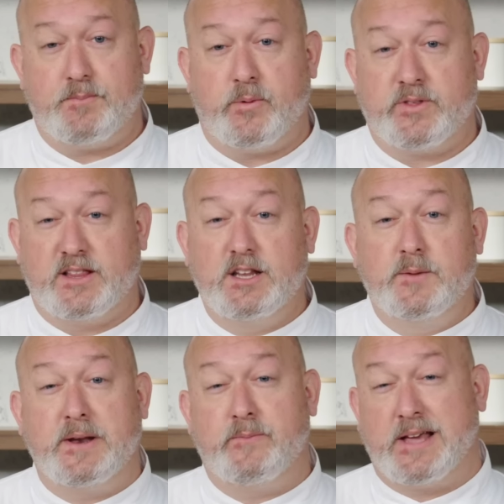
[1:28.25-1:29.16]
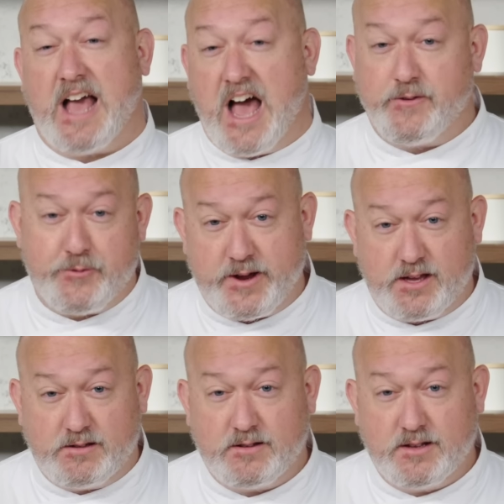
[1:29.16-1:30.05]
But with a little bit of
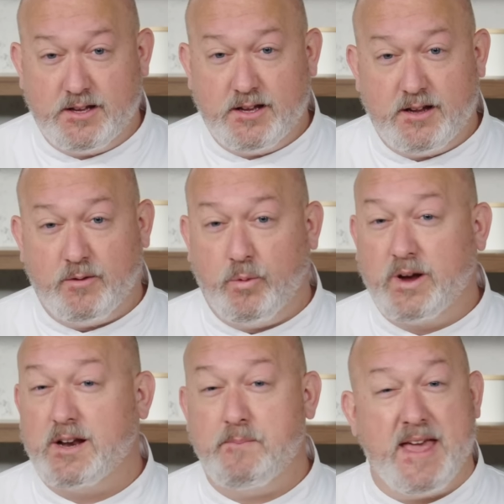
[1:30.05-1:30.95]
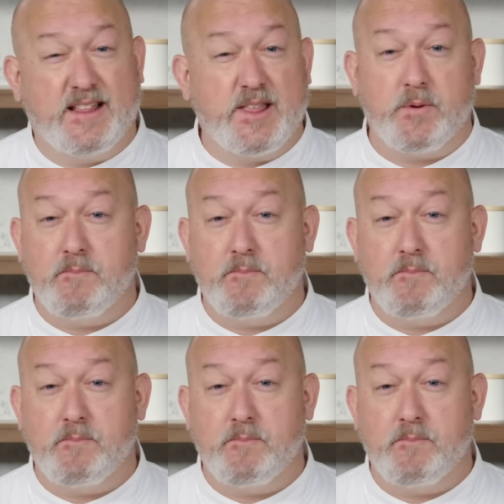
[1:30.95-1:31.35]
MacGyvering, we're gonna make them